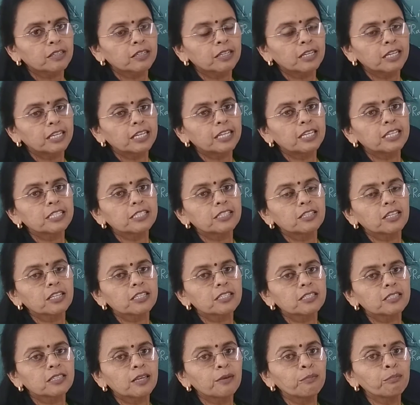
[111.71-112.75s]
is the
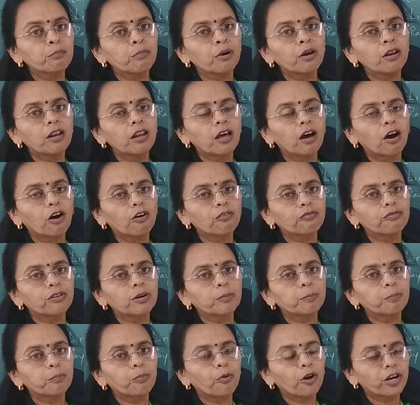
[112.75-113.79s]
symbol of a
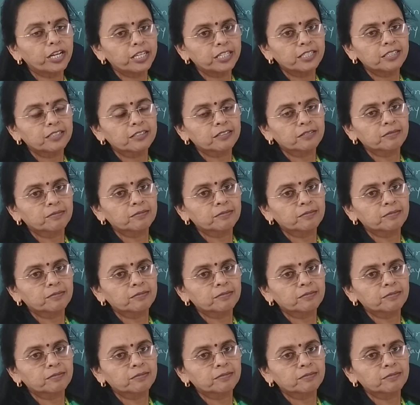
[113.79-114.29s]
point.